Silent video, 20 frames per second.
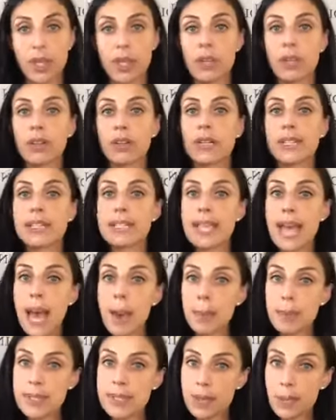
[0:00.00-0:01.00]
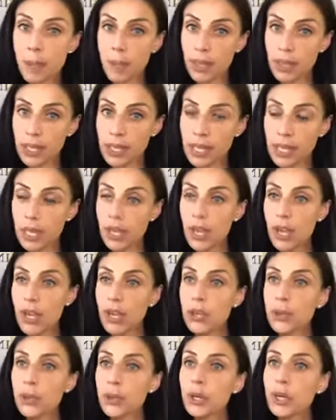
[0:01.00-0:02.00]
your adaptability,
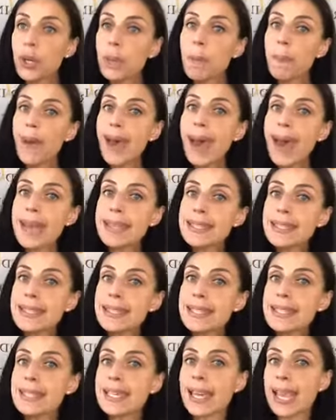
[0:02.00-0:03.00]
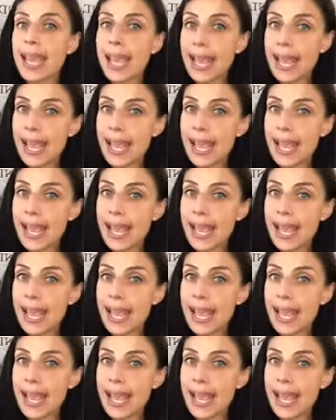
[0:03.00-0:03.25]
your capacity to